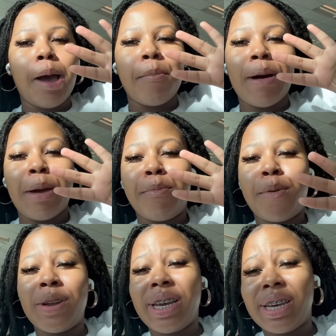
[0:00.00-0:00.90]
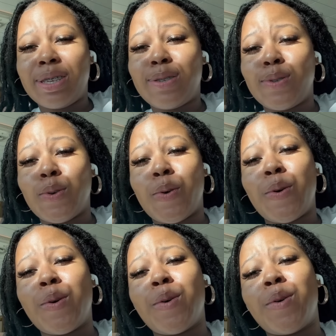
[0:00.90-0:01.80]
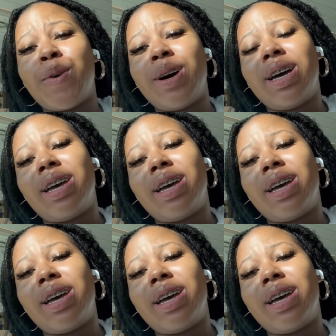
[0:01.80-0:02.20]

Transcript: My body is sore,